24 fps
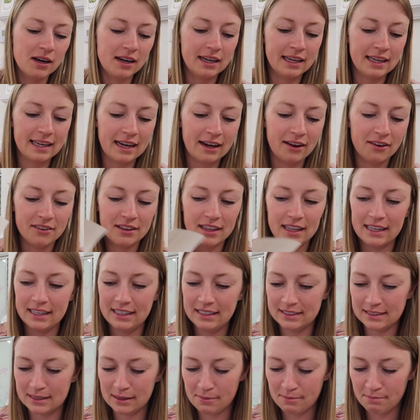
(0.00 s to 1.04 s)
a gal that
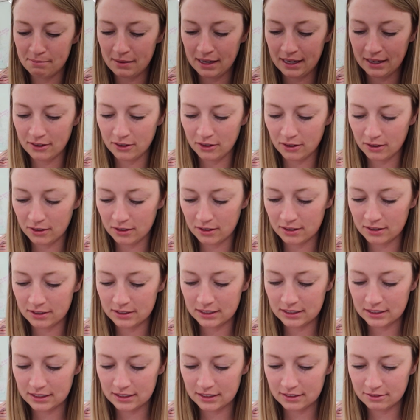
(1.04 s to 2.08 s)
is a mail
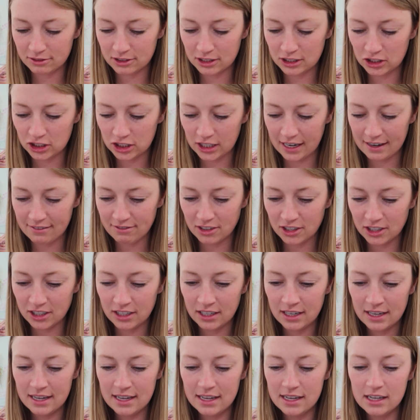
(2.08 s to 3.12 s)
delivery
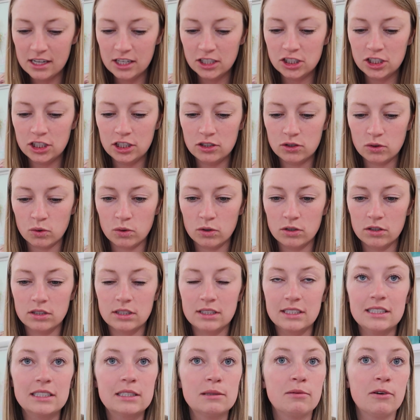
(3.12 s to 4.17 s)
driver. She's ordered
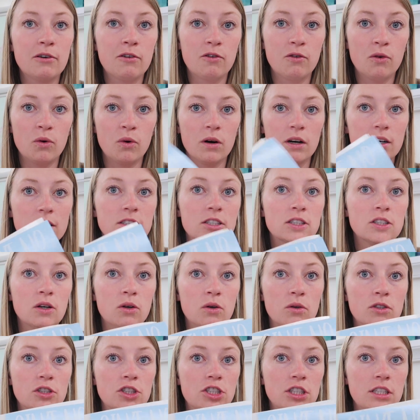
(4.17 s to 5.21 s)
these before,
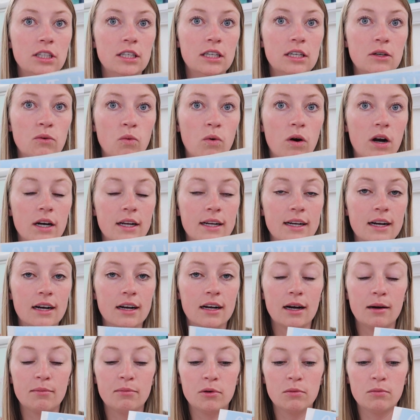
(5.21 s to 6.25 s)
so she wanted a
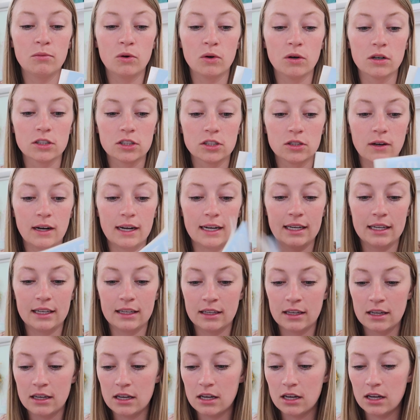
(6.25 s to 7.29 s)
couple more, so I
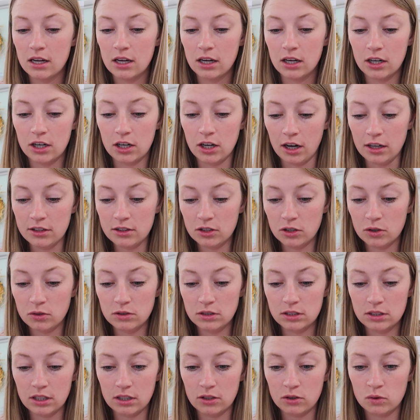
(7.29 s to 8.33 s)
got
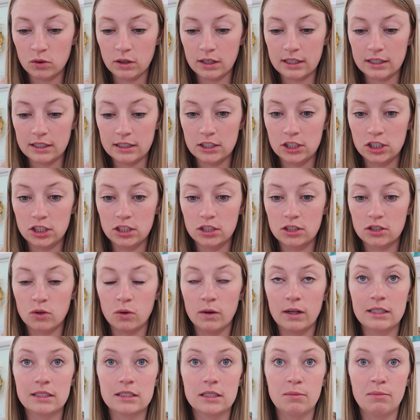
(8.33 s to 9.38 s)
those done quickly. She's
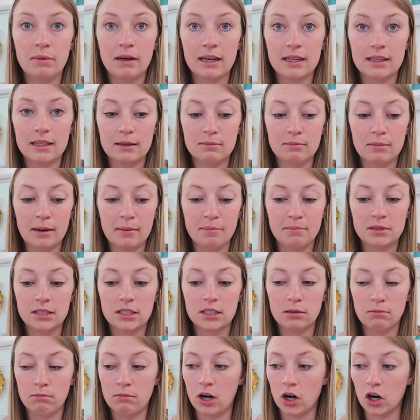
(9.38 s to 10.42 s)
going to pick them up
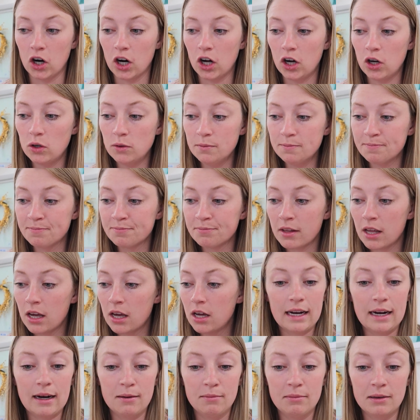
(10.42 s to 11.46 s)
tomorrow.
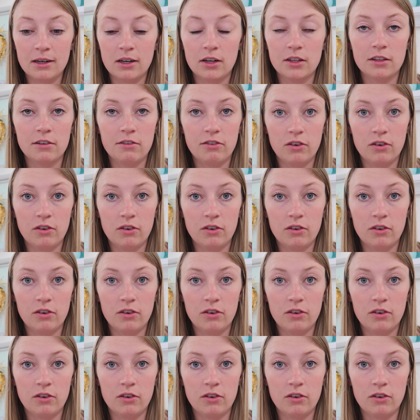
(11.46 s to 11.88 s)
And I've been on the